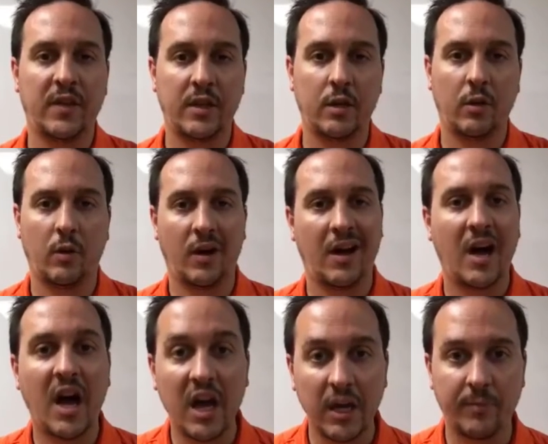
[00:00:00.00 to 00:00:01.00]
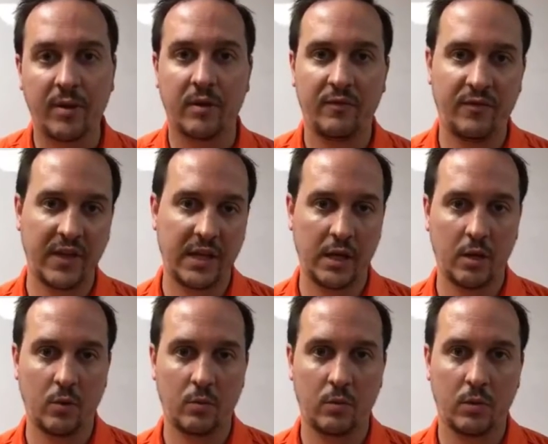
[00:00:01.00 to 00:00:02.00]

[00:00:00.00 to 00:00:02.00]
video, a hype video.